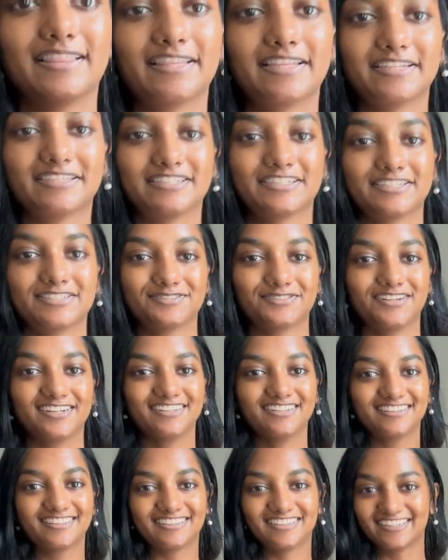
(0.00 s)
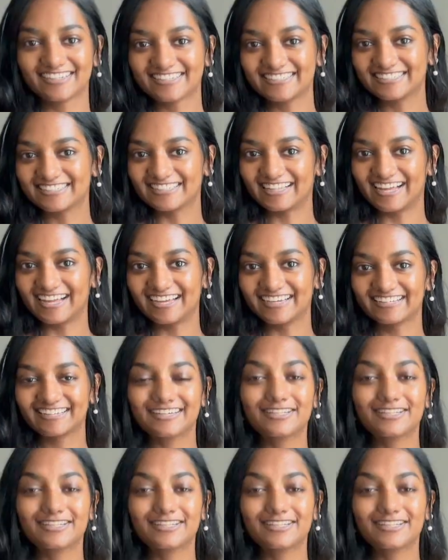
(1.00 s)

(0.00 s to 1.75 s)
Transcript: This is what it looks like.